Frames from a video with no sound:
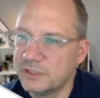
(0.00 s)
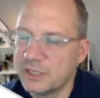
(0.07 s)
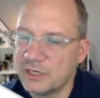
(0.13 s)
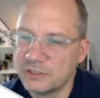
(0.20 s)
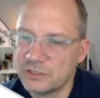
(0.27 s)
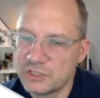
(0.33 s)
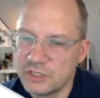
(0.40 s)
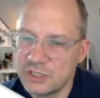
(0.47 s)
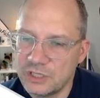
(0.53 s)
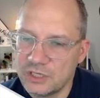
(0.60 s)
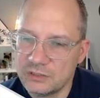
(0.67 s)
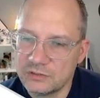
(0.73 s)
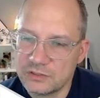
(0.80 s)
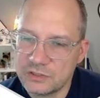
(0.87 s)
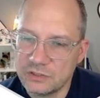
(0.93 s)
out a
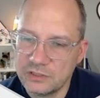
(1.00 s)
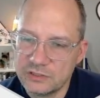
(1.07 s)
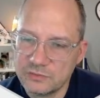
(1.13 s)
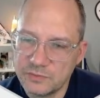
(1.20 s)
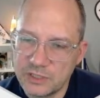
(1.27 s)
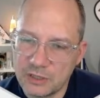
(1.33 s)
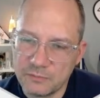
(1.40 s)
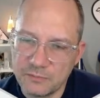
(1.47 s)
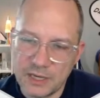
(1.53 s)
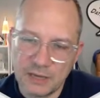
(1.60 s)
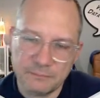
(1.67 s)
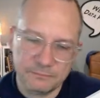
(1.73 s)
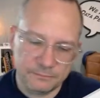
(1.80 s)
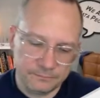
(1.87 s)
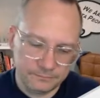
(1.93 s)
sheet. So this will be our map.